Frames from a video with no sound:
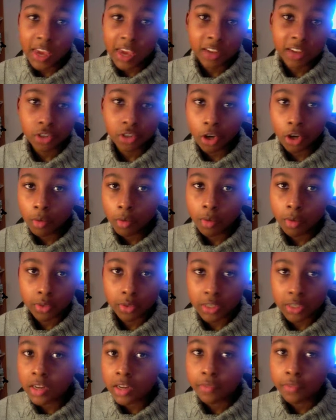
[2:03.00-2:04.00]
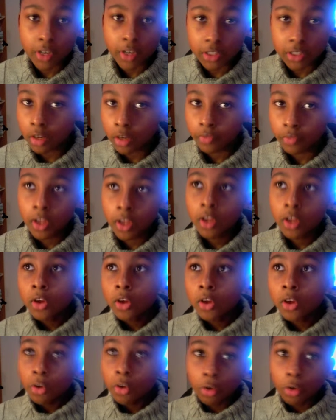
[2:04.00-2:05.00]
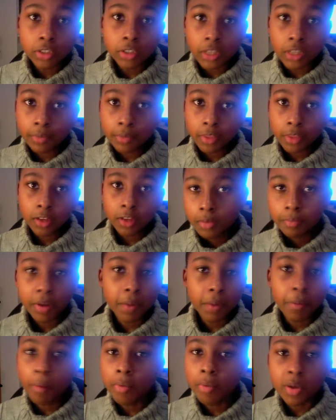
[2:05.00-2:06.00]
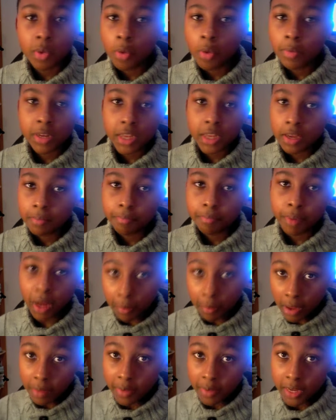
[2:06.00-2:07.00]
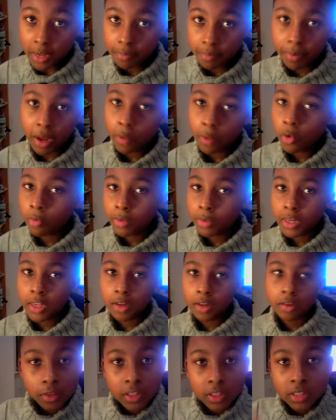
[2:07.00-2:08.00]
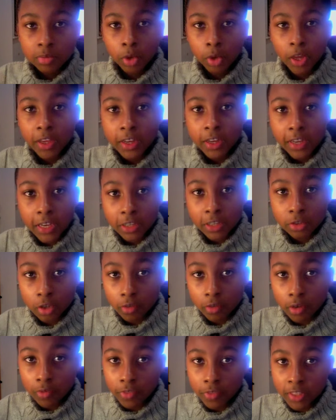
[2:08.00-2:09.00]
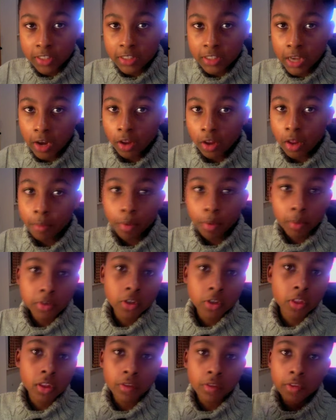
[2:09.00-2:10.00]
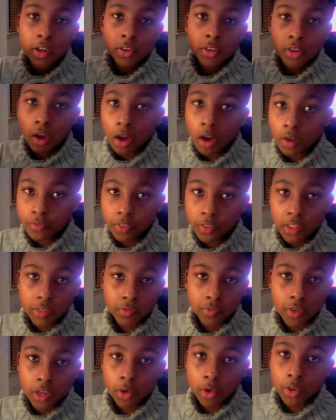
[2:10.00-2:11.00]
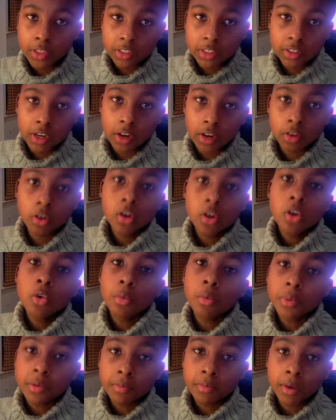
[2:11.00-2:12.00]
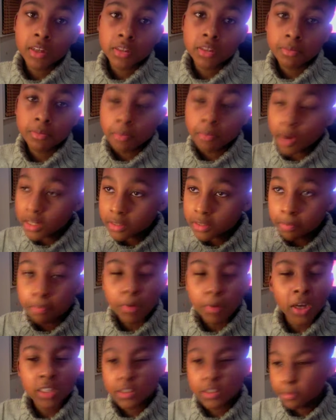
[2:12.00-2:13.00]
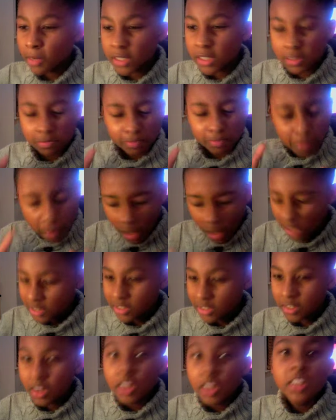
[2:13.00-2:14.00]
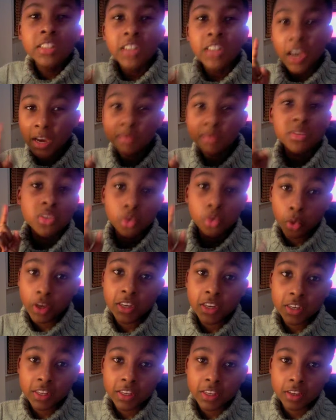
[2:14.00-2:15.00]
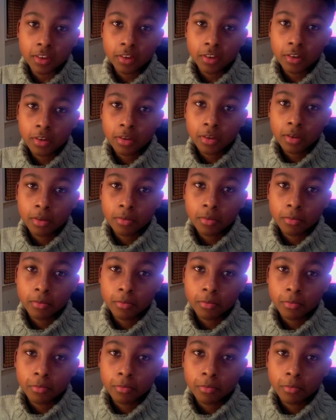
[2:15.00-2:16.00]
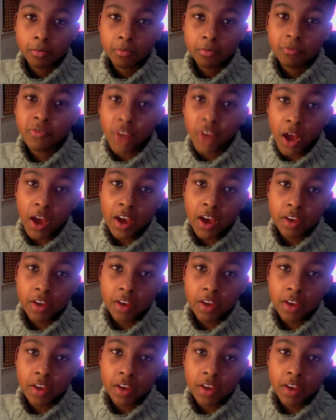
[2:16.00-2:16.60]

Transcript: extra homework which I need to finish off. Or something. But I probably won't be dead, but I might be dead, but I will be dead. This is more like an intro vid for this channel. I promise you that the videos after this video on this channel will be much, much, much, much, much times 25